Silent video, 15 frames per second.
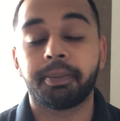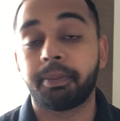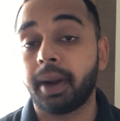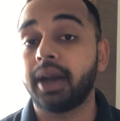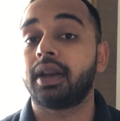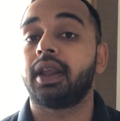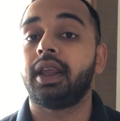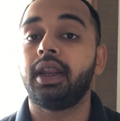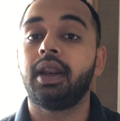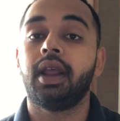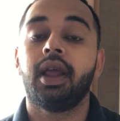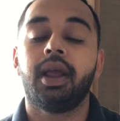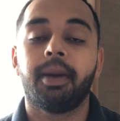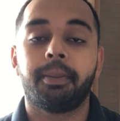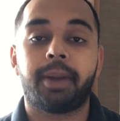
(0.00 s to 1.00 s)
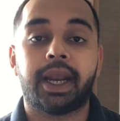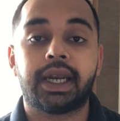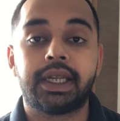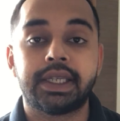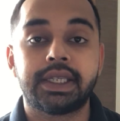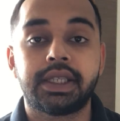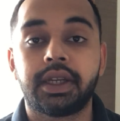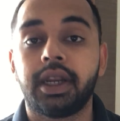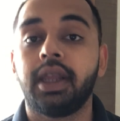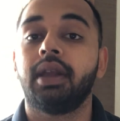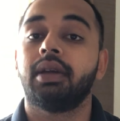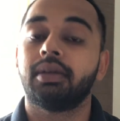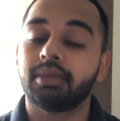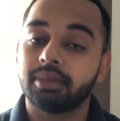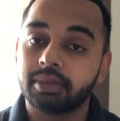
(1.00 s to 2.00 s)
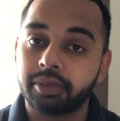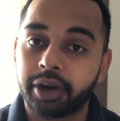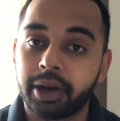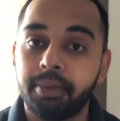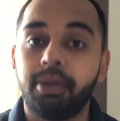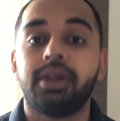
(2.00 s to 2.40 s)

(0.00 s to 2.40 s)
But in practice 3, Red